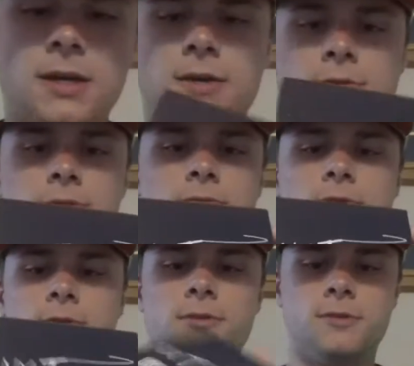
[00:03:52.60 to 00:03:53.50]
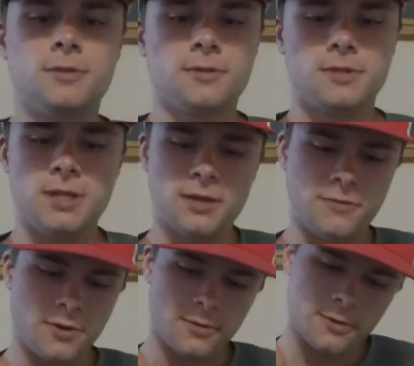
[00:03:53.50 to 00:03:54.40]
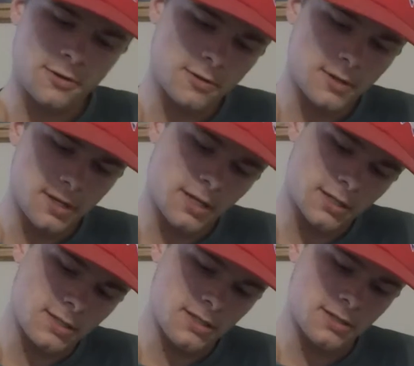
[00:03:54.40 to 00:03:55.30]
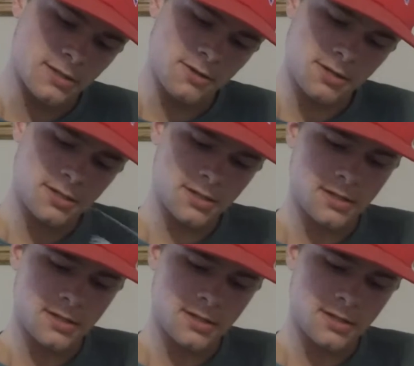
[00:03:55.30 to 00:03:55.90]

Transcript: Here's the reel, little TFO reel, NXT series.